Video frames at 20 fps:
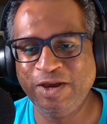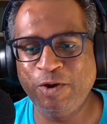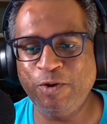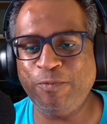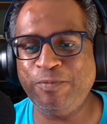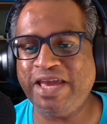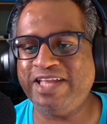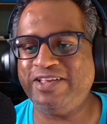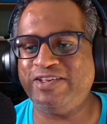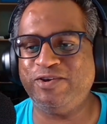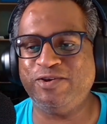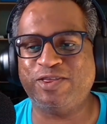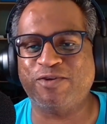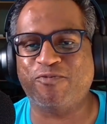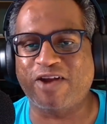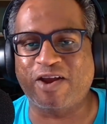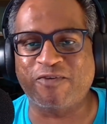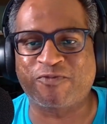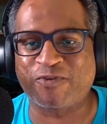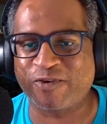Who made you
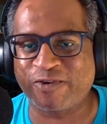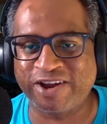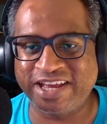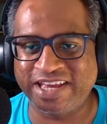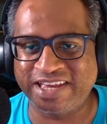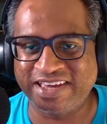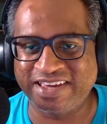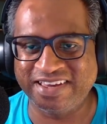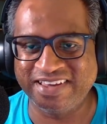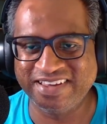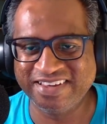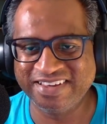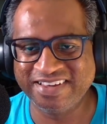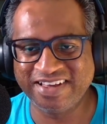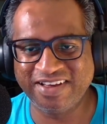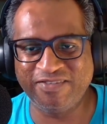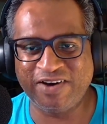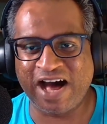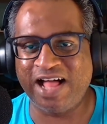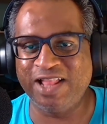the referee?
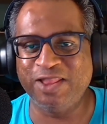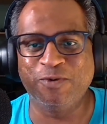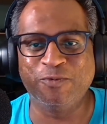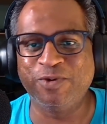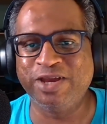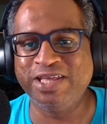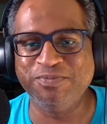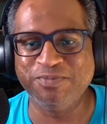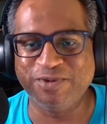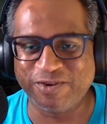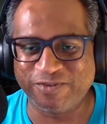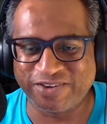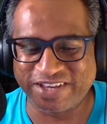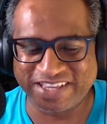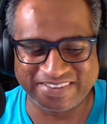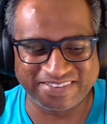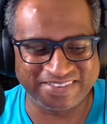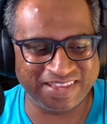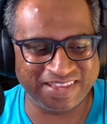Halloween movies.